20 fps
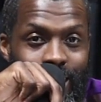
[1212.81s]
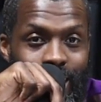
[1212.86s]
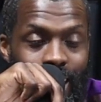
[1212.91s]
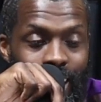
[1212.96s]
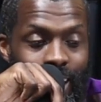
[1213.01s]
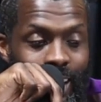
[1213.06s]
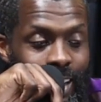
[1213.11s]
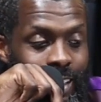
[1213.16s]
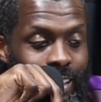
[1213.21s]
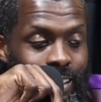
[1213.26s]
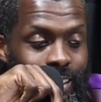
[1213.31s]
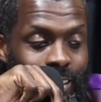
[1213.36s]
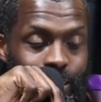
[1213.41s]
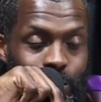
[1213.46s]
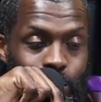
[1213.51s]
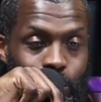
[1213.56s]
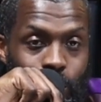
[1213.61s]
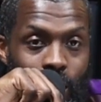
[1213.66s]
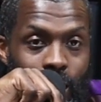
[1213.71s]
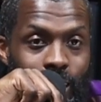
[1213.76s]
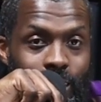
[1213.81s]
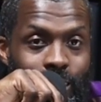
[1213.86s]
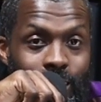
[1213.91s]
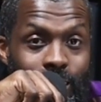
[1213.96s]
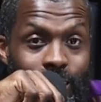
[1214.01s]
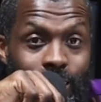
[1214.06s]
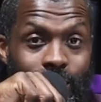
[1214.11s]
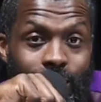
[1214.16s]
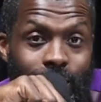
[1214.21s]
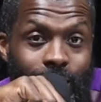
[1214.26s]
I got to get some rest.
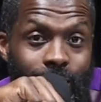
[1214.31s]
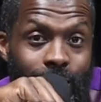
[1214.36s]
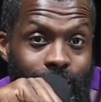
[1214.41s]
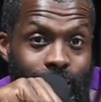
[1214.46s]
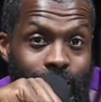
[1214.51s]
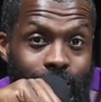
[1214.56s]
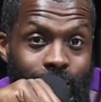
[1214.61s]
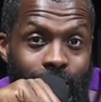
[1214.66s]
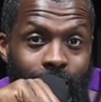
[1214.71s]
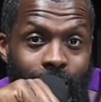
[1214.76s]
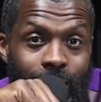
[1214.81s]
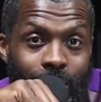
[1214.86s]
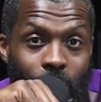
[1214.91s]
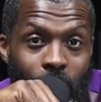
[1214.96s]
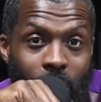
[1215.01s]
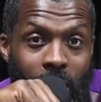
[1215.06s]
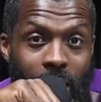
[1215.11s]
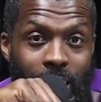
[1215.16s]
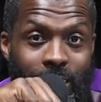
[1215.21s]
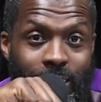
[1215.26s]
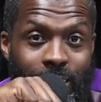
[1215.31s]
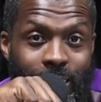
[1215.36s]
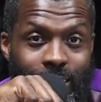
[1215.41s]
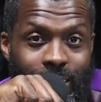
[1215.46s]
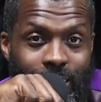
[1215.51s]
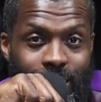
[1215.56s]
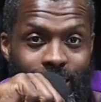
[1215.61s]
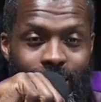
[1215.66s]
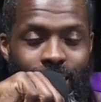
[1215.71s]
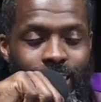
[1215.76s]
It's the day of rest.